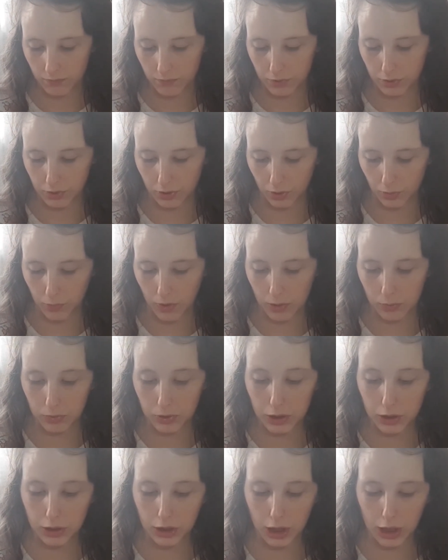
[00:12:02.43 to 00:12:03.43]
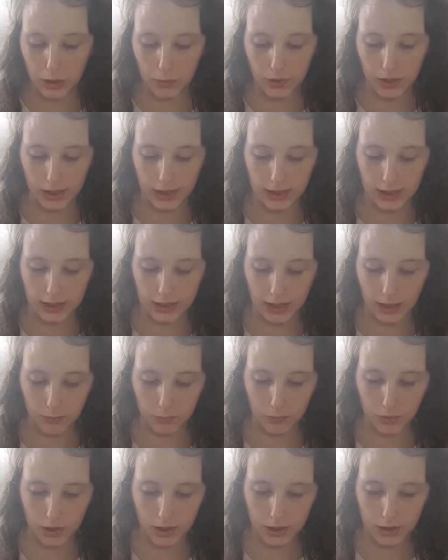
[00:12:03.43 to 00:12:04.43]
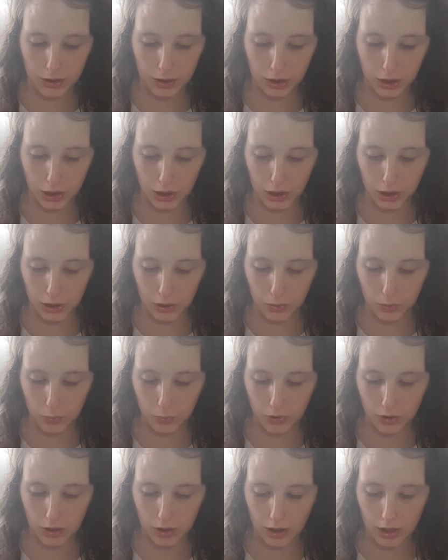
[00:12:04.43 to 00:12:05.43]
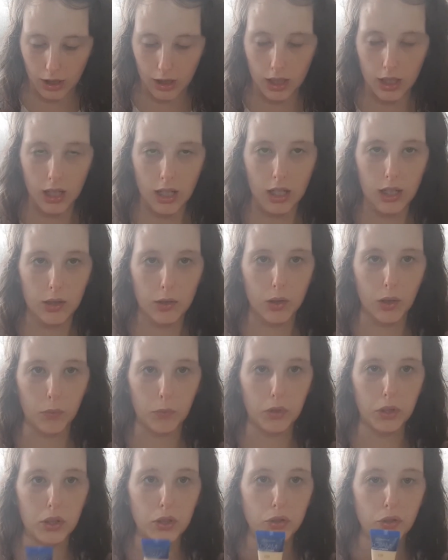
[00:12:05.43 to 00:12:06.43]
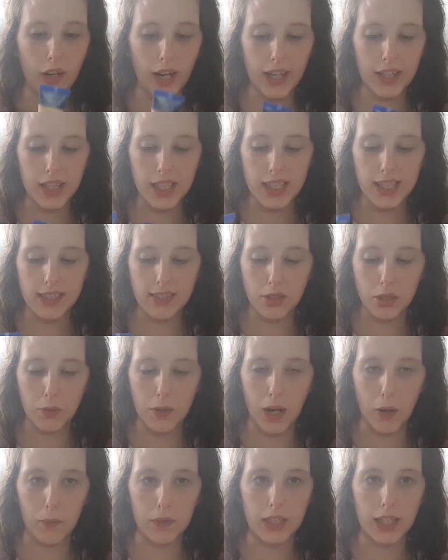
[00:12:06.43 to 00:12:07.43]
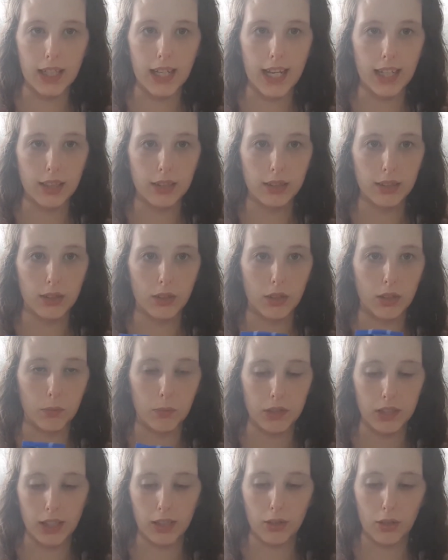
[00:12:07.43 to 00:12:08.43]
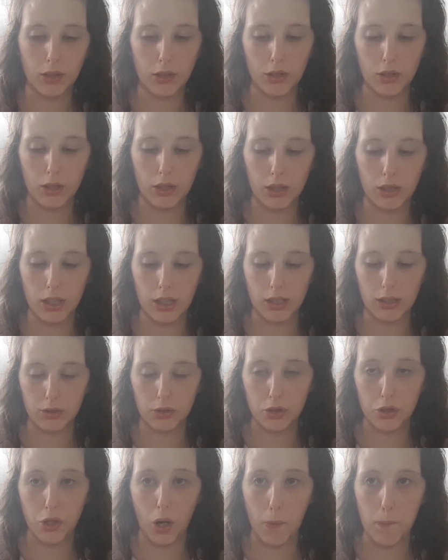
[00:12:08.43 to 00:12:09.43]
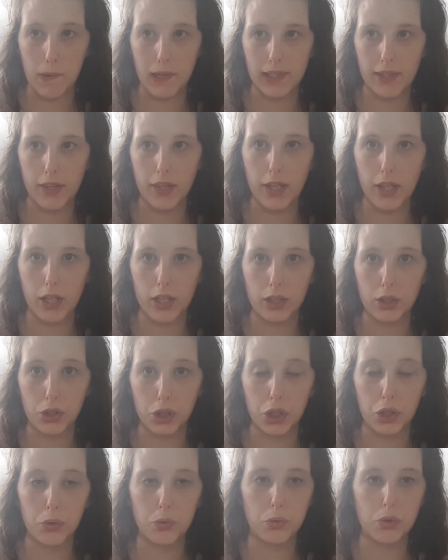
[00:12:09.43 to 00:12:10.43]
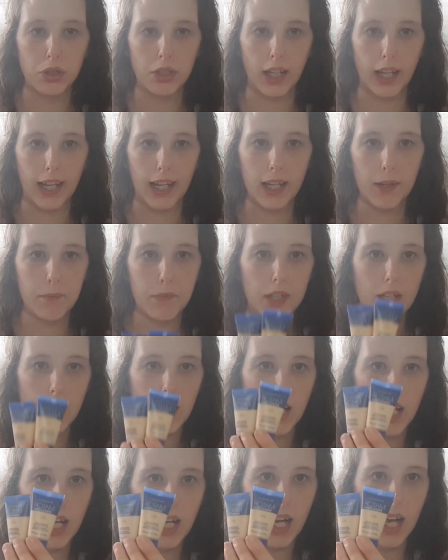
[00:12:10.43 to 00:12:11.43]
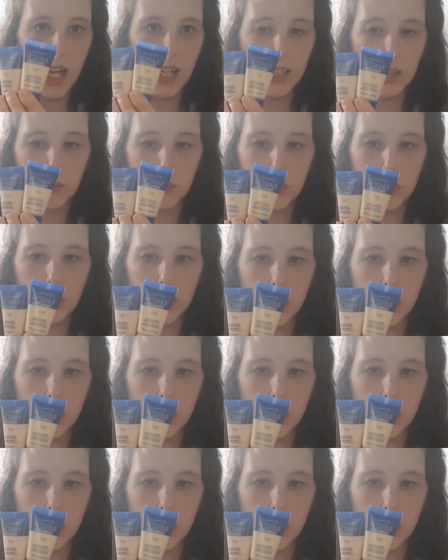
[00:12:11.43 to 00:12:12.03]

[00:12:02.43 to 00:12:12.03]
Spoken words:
So what I'm going to do is I'm going to try these two out when I go shopping for Tuesday, and I'm going